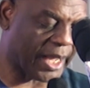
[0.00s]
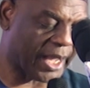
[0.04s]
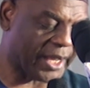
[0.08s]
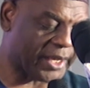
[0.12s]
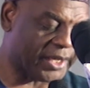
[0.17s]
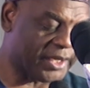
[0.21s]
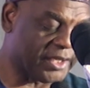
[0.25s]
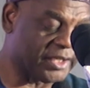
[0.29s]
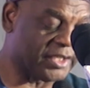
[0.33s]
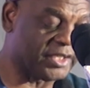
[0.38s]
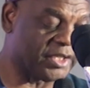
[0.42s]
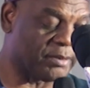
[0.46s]

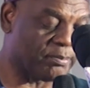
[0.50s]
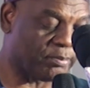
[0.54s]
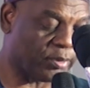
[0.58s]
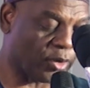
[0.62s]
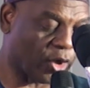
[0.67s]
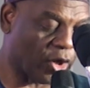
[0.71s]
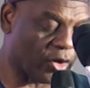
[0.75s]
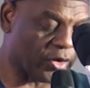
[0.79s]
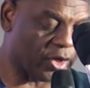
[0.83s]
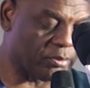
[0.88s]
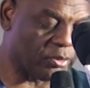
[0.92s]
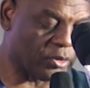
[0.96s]
are in
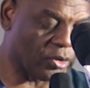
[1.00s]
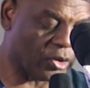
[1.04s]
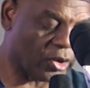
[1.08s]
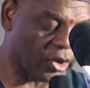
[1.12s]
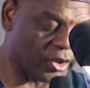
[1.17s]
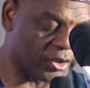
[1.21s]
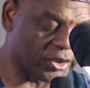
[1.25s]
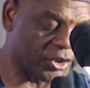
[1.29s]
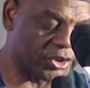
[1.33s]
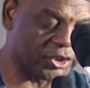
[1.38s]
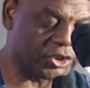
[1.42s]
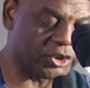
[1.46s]
deplorable
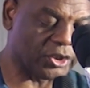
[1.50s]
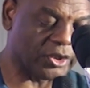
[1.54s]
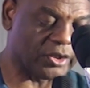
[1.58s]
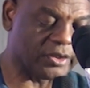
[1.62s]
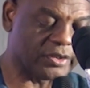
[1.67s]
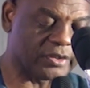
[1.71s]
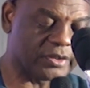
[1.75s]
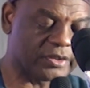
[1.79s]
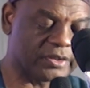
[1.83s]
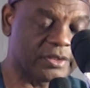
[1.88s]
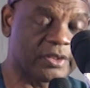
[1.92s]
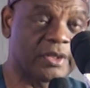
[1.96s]

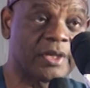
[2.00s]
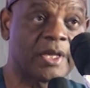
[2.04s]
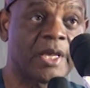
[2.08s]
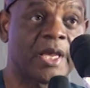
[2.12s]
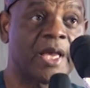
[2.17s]
conditions,